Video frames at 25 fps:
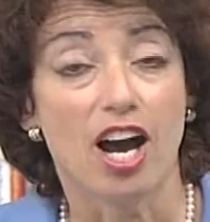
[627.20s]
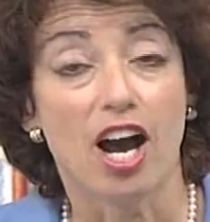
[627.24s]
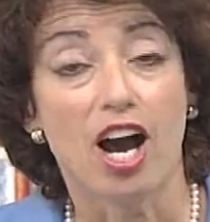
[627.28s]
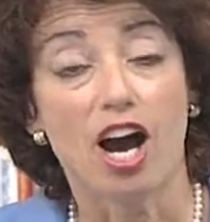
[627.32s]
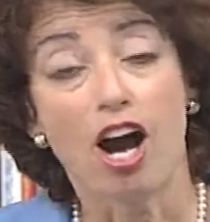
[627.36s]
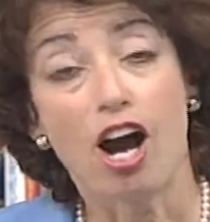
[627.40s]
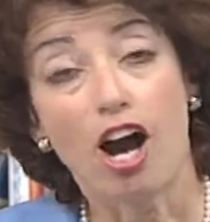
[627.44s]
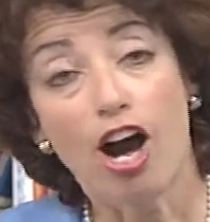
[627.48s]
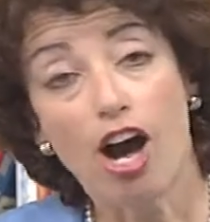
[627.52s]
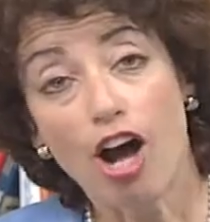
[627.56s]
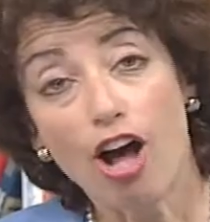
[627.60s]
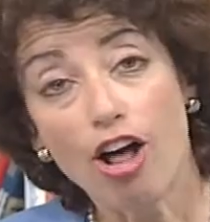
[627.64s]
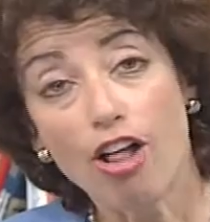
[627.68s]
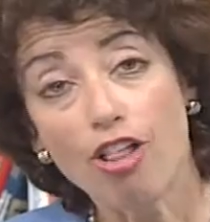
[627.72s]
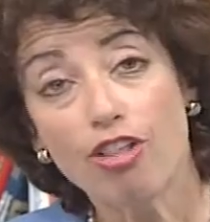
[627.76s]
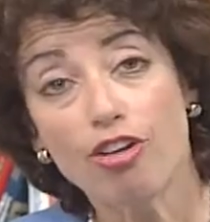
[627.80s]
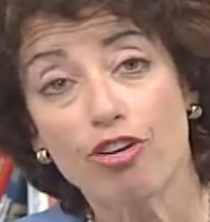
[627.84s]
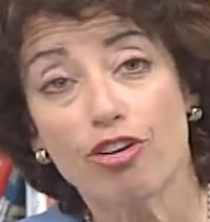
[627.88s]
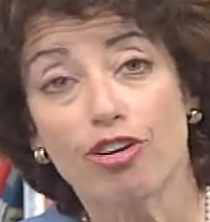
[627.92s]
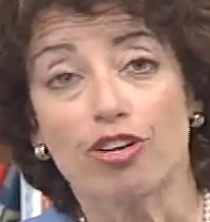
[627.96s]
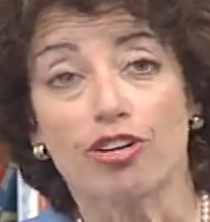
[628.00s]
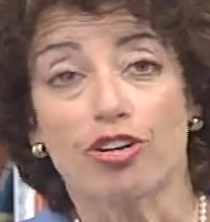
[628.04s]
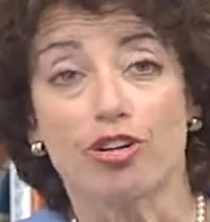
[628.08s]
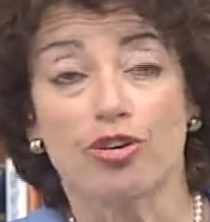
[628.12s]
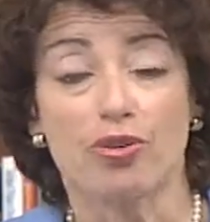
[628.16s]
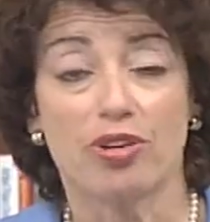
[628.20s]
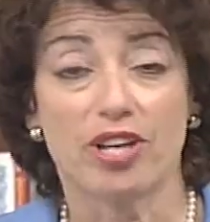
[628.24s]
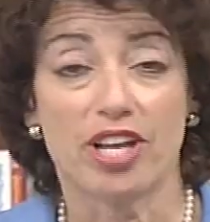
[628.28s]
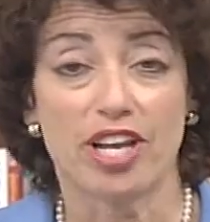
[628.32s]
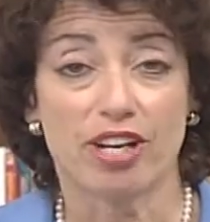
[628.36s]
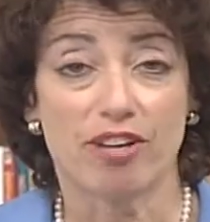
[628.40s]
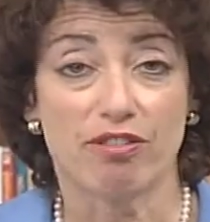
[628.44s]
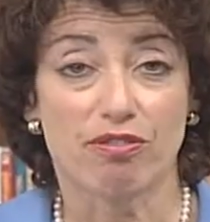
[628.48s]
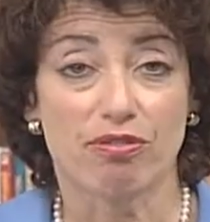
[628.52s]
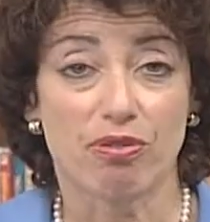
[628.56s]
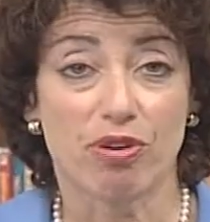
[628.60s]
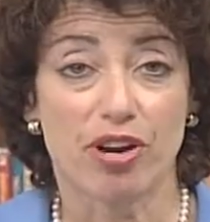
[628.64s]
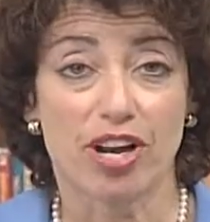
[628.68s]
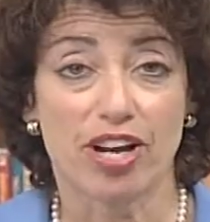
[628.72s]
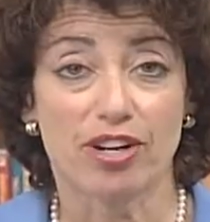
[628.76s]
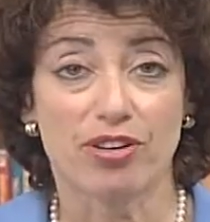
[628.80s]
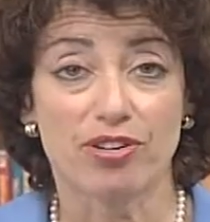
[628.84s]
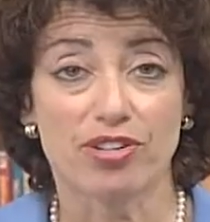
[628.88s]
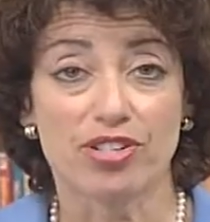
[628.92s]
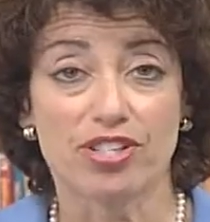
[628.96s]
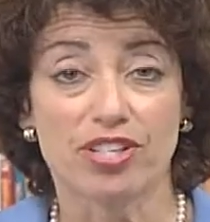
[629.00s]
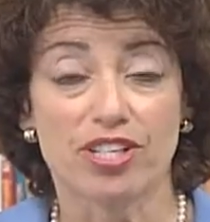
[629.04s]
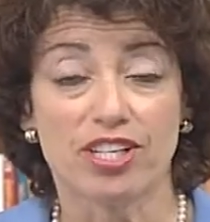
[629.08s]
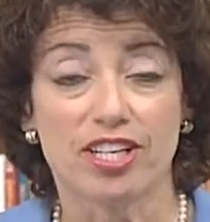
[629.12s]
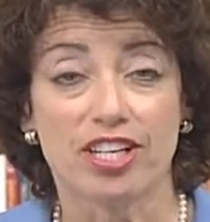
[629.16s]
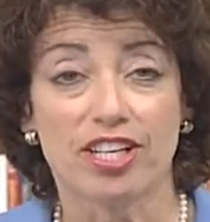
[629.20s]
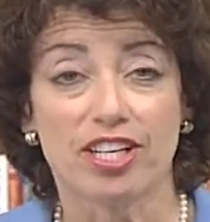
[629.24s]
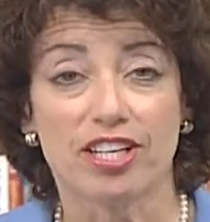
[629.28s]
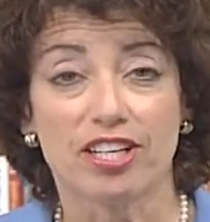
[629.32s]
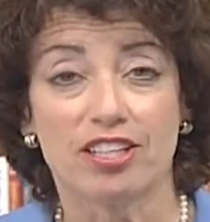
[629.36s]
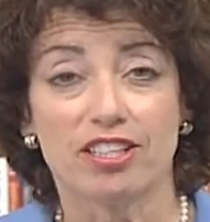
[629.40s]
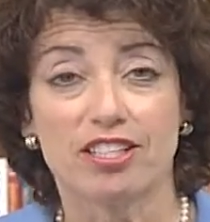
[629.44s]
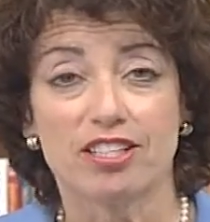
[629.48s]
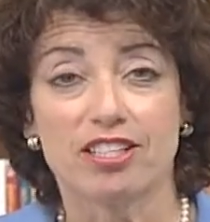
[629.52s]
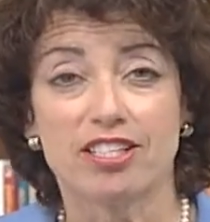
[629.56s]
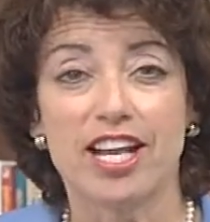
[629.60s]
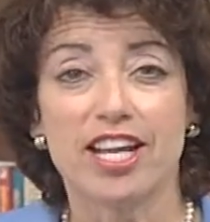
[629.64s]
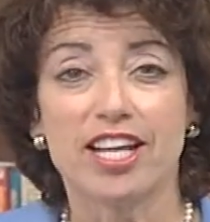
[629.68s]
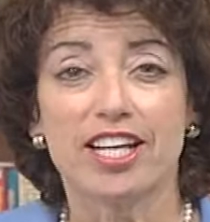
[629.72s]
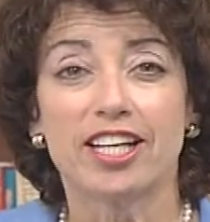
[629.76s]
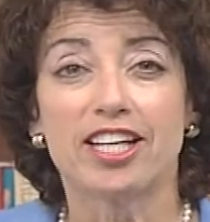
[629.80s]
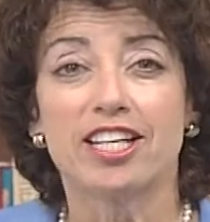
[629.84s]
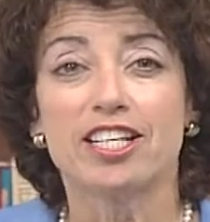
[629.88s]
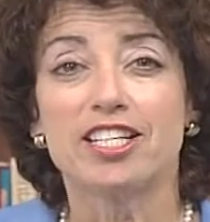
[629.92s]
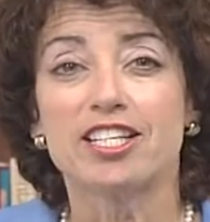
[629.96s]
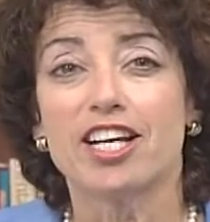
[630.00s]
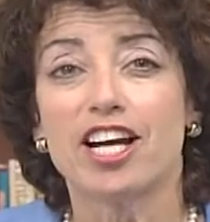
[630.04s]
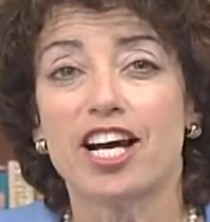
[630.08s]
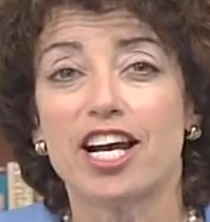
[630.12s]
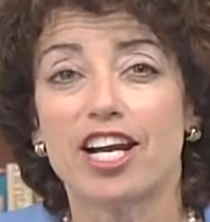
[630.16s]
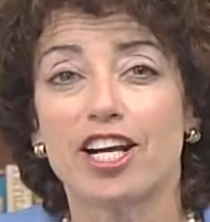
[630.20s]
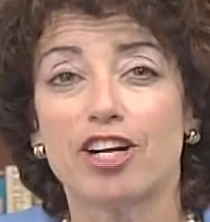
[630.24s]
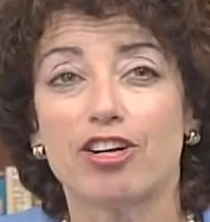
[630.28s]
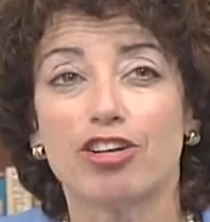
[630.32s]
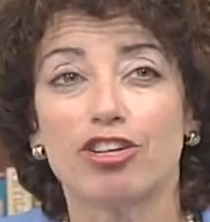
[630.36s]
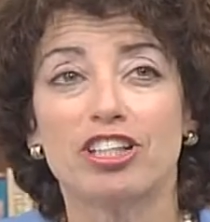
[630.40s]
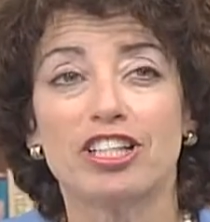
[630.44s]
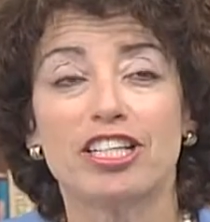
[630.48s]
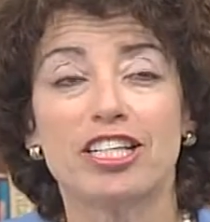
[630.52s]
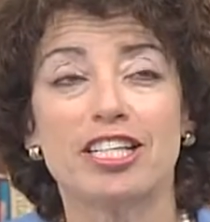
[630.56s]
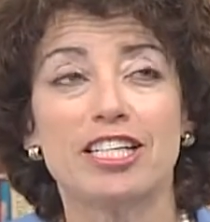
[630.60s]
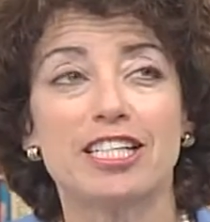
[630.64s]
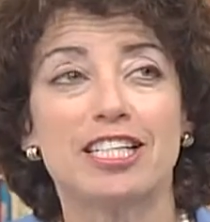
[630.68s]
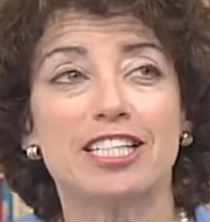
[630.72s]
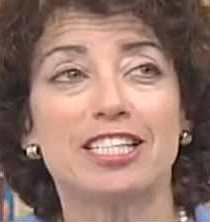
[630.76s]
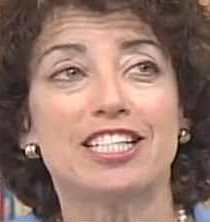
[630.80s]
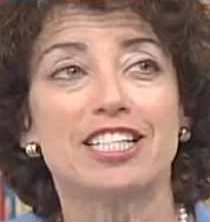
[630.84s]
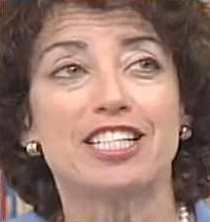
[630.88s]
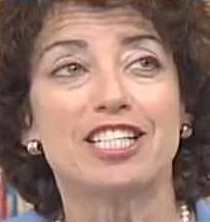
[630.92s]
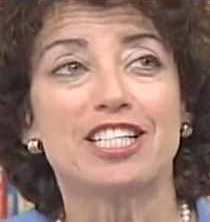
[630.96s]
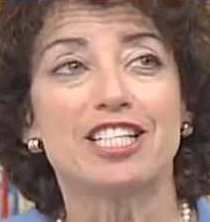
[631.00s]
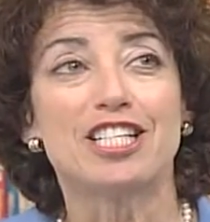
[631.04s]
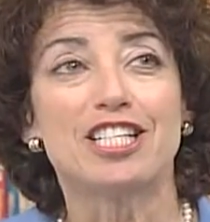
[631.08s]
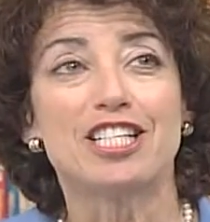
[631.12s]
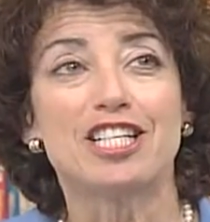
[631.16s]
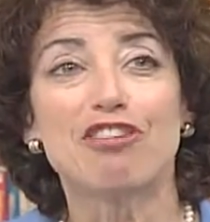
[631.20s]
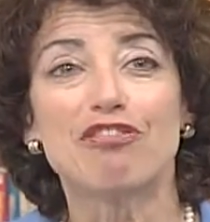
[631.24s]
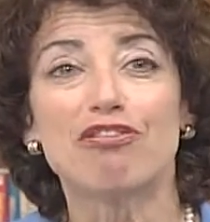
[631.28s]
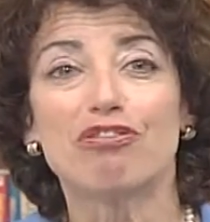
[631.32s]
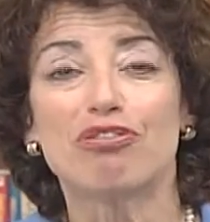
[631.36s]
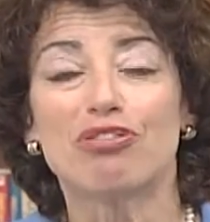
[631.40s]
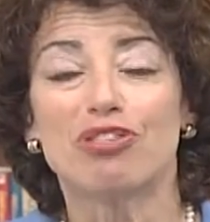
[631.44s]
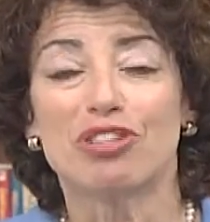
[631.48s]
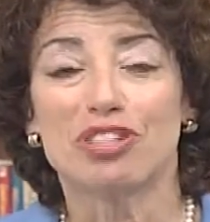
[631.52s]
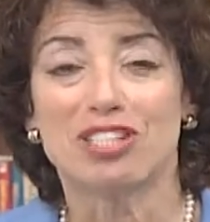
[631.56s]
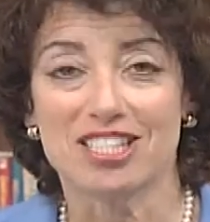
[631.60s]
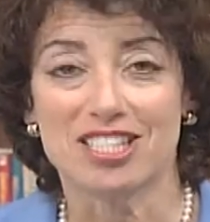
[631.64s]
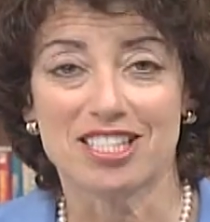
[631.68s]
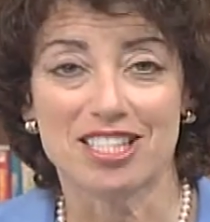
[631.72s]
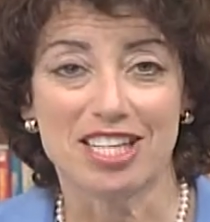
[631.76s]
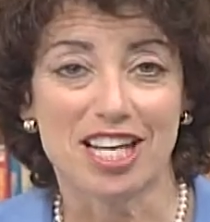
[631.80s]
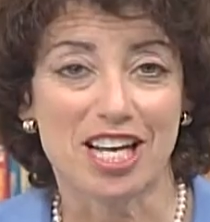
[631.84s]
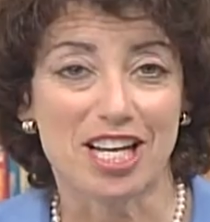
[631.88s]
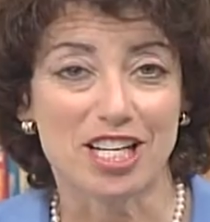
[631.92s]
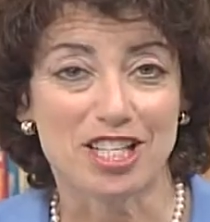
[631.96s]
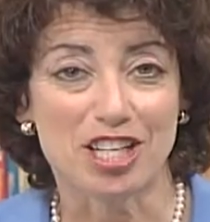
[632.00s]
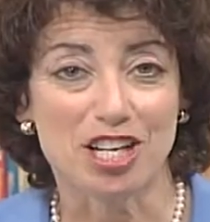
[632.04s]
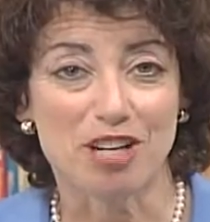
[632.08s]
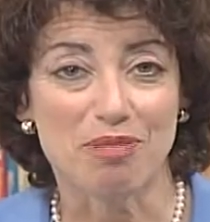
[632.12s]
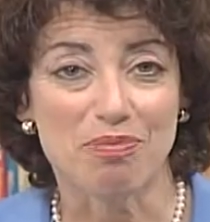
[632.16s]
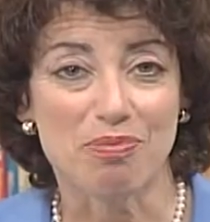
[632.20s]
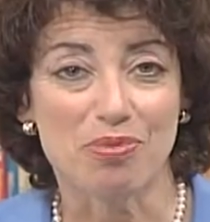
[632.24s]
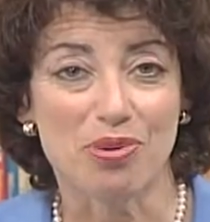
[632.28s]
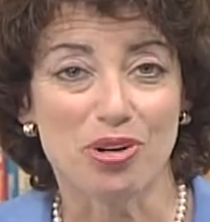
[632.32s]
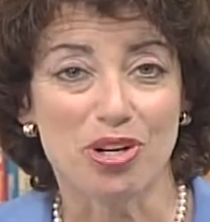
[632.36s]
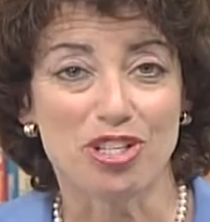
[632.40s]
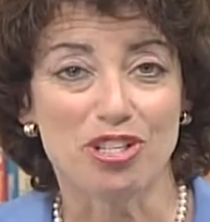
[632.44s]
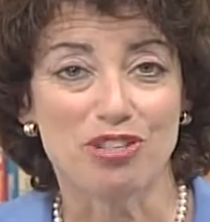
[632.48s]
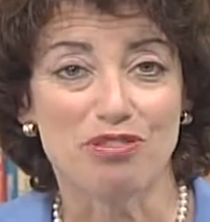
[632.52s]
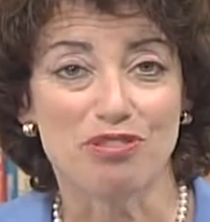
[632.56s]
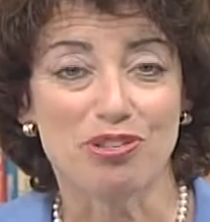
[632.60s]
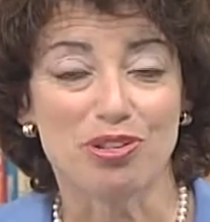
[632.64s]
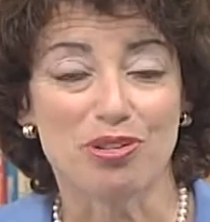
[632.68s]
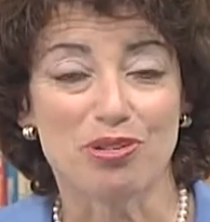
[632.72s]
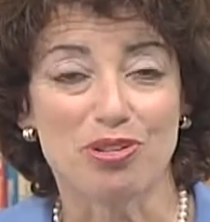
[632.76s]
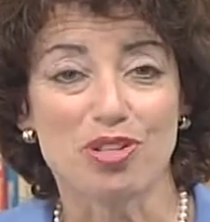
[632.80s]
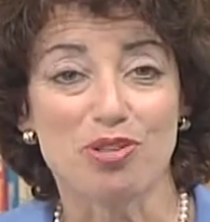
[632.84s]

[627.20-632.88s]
Other creative writers take an entirely different slant on point of view.